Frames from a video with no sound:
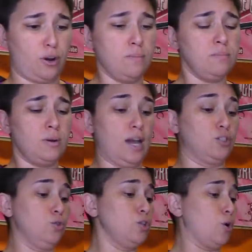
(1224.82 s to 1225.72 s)
from. I
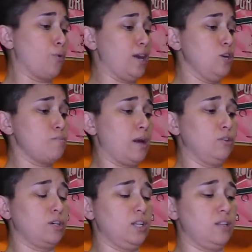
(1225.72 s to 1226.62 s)
do know right here by
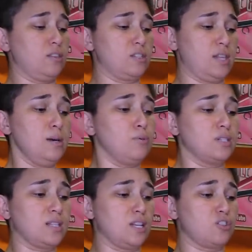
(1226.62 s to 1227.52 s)
looking at this label.
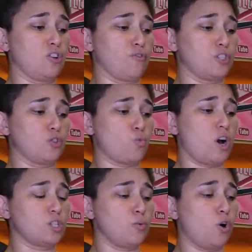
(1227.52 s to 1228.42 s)
It says surface is
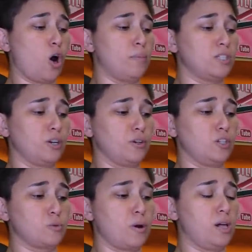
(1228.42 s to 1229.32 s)
washable, all
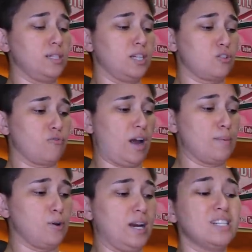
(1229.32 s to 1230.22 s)
materials polyester
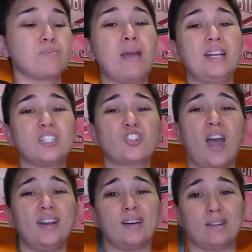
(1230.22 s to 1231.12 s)
fiber, and it's made in
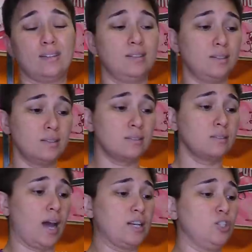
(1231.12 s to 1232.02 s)
China.
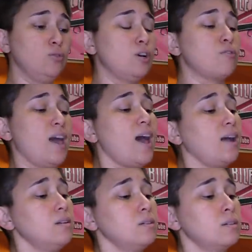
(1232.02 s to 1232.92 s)
I do know
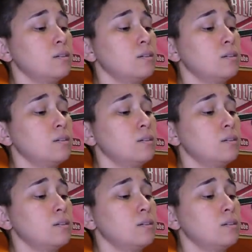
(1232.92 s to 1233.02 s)
that.